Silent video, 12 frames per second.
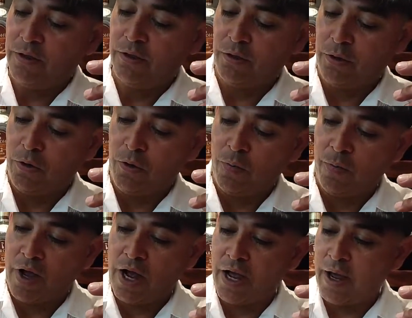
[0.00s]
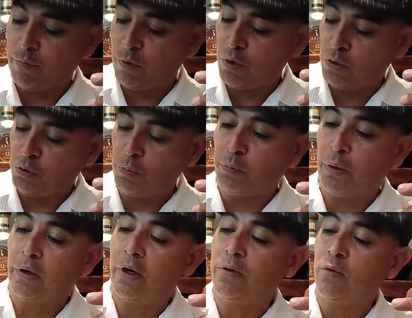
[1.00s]
So I am going to
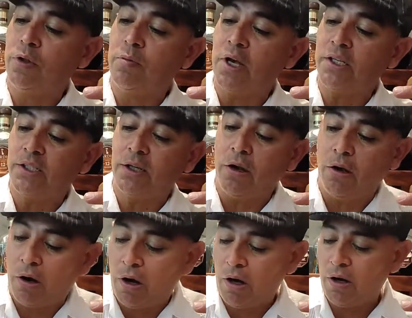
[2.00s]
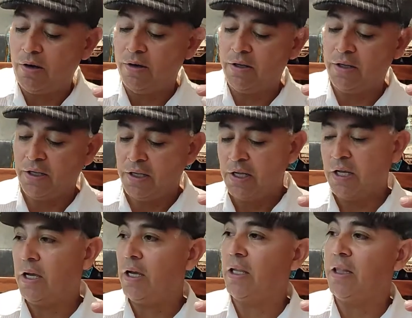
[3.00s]
pair it with my cigar,
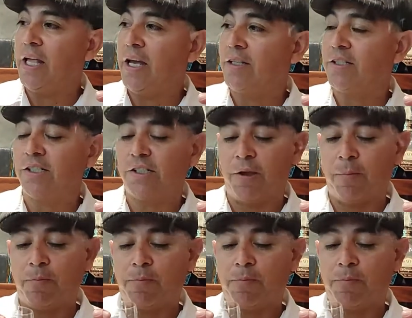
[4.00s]
and let's see.